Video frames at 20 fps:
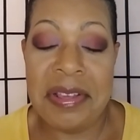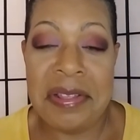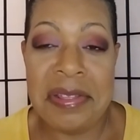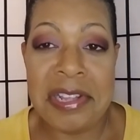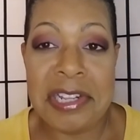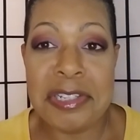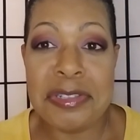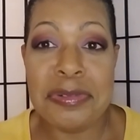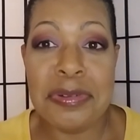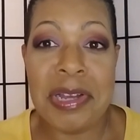
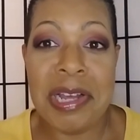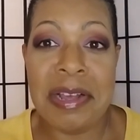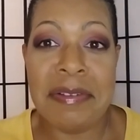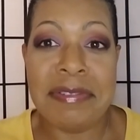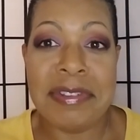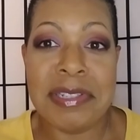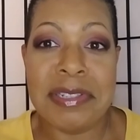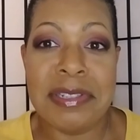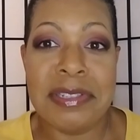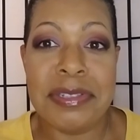that you have
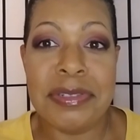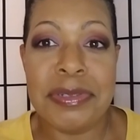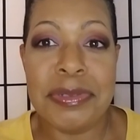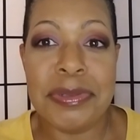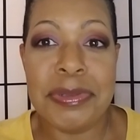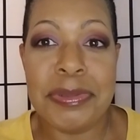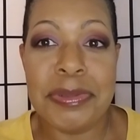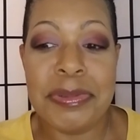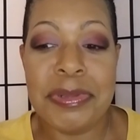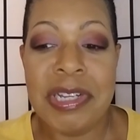to
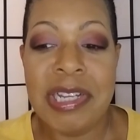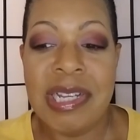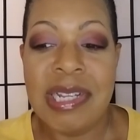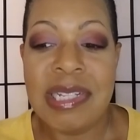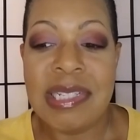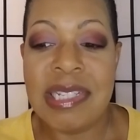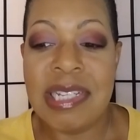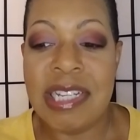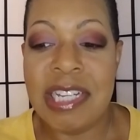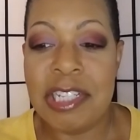do
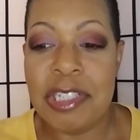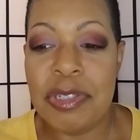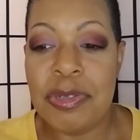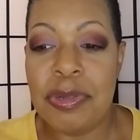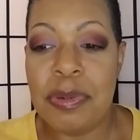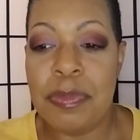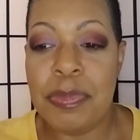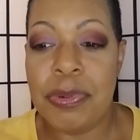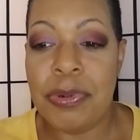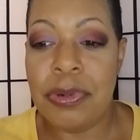to get
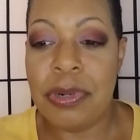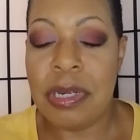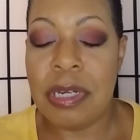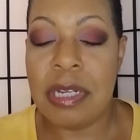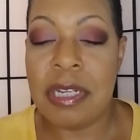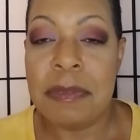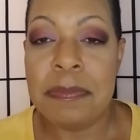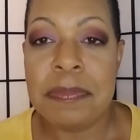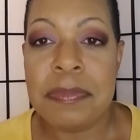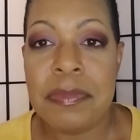your book
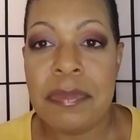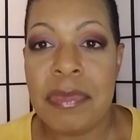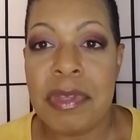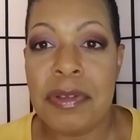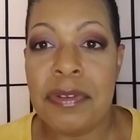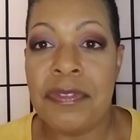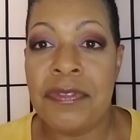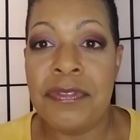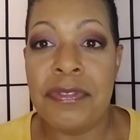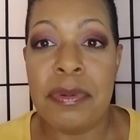
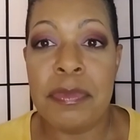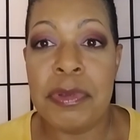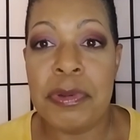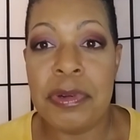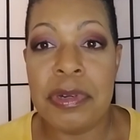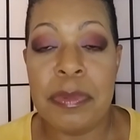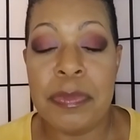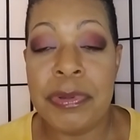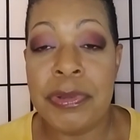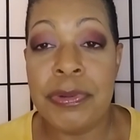from your
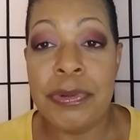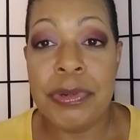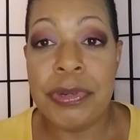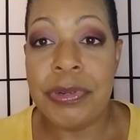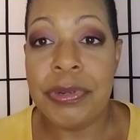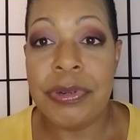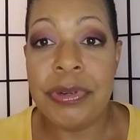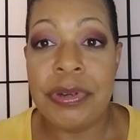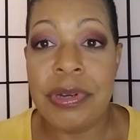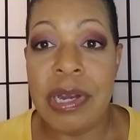
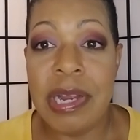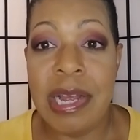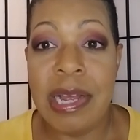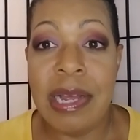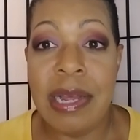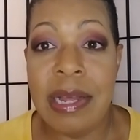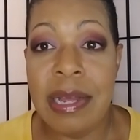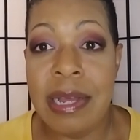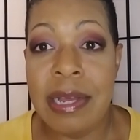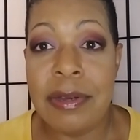computer
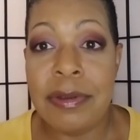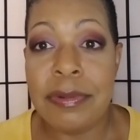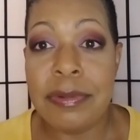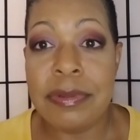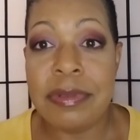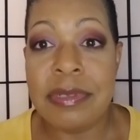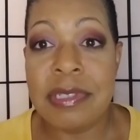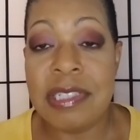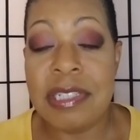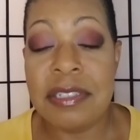out
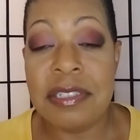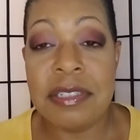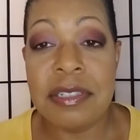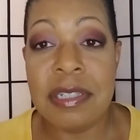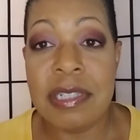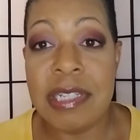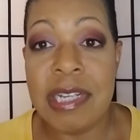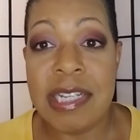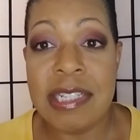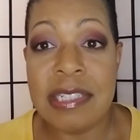
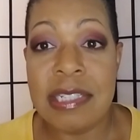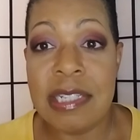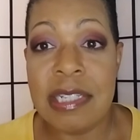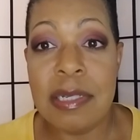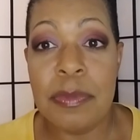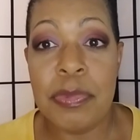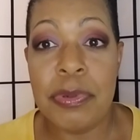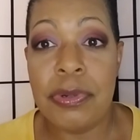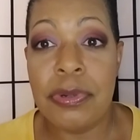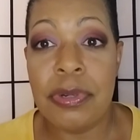digitally as an
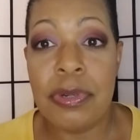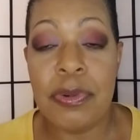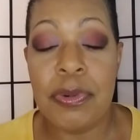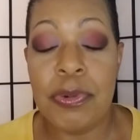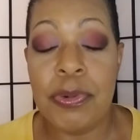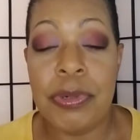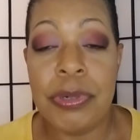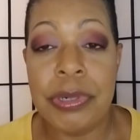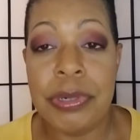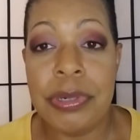ebook
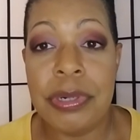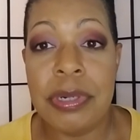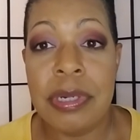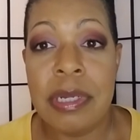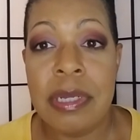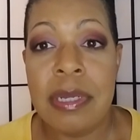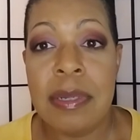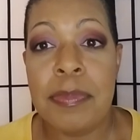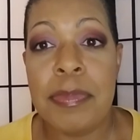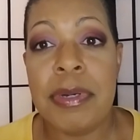or
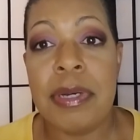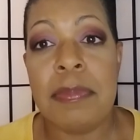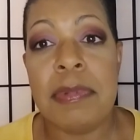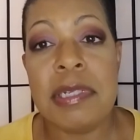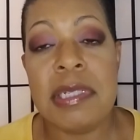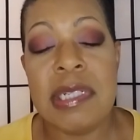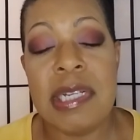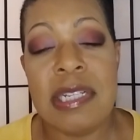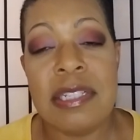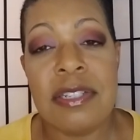
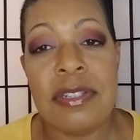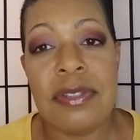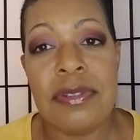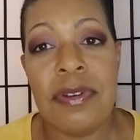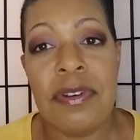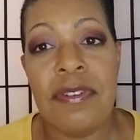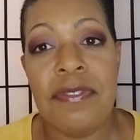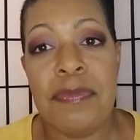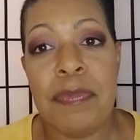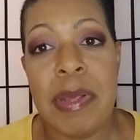published as a
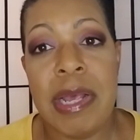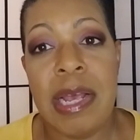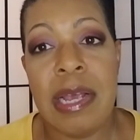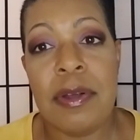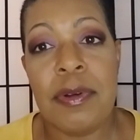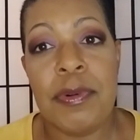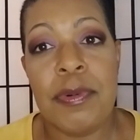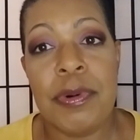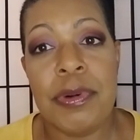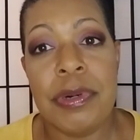softback
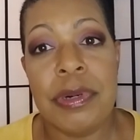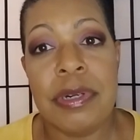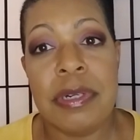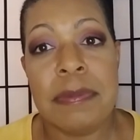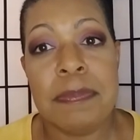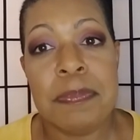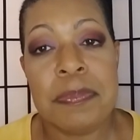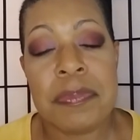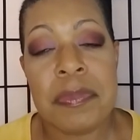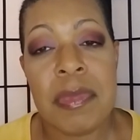or
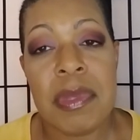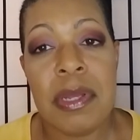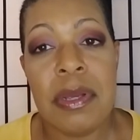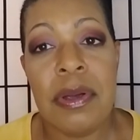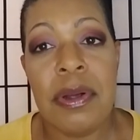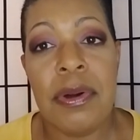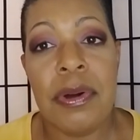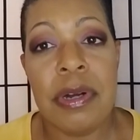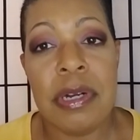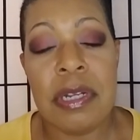
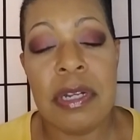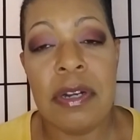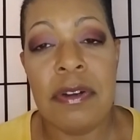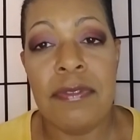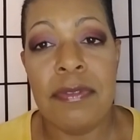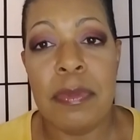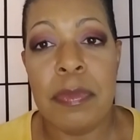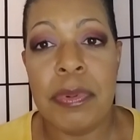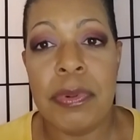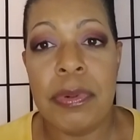a
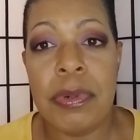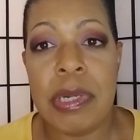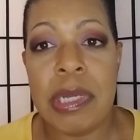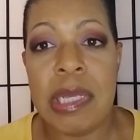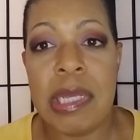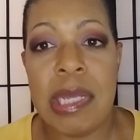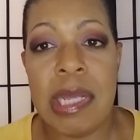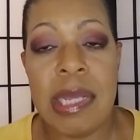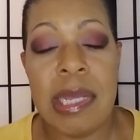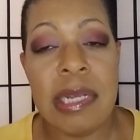hardcover book.
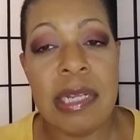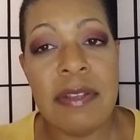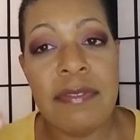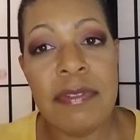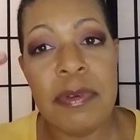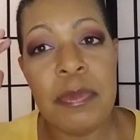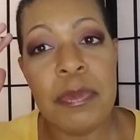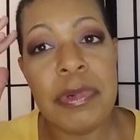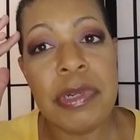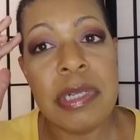And
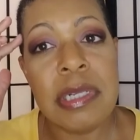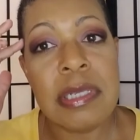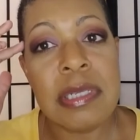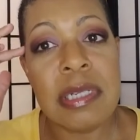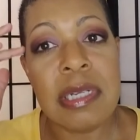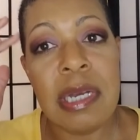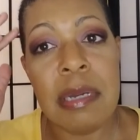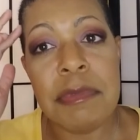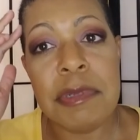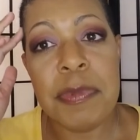even once
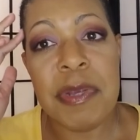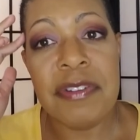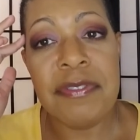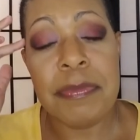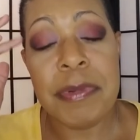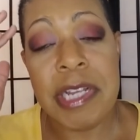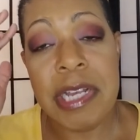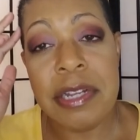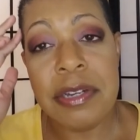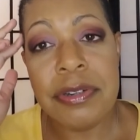it comes back from
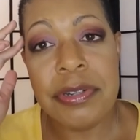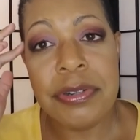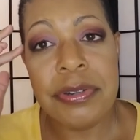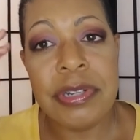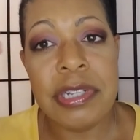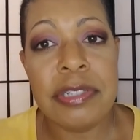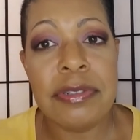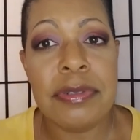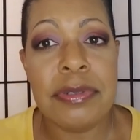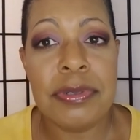the editor
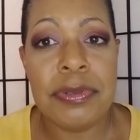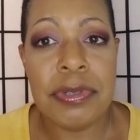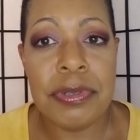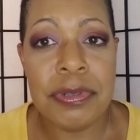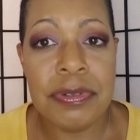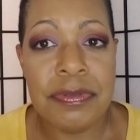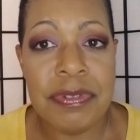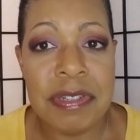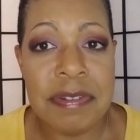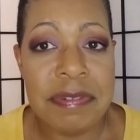and you do
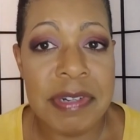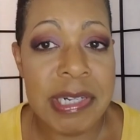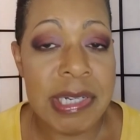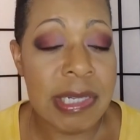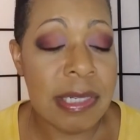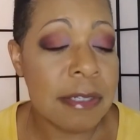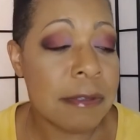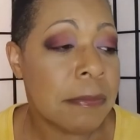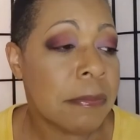your rewrite,